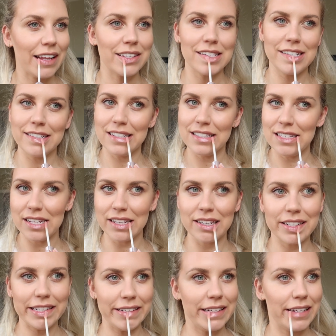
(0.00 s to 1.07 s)
So it does
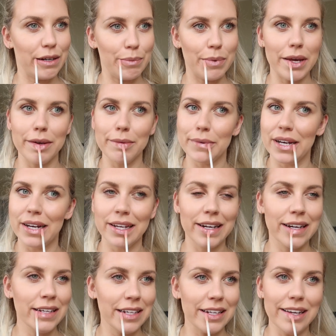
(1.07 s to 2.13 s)
tingle a little bit, but I
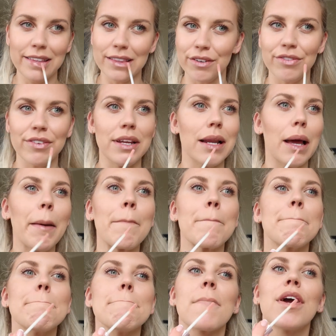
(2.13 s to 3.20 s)
kind of like the feeling.
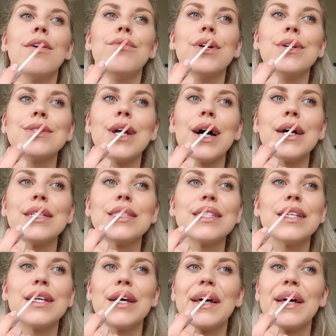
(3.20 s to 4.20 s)
Feels nice.